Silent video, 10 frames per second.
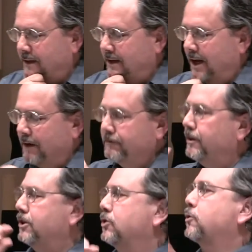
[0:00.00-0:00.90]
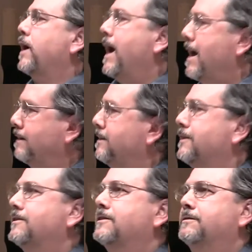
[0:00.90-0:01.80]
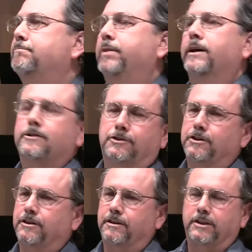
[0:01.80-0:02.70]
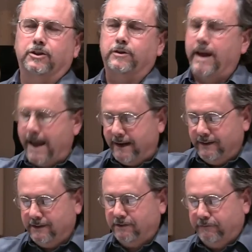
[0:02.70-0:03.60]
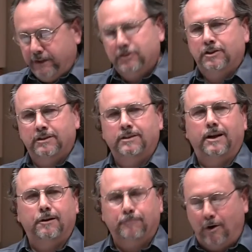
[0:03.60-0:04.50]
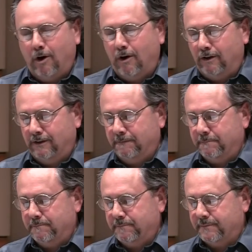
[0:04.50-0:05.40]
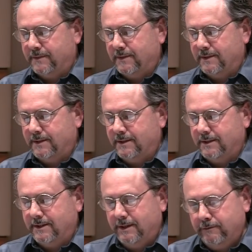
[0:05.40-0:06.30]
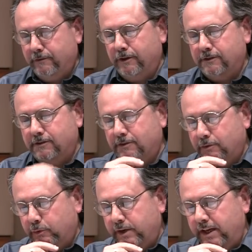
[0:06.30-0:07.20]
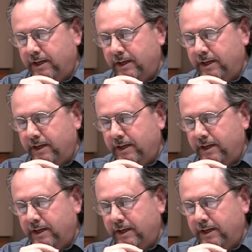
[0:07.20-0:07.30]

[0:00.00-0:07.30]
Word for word: of the grandest picture, the grandest vision of all in verses 3,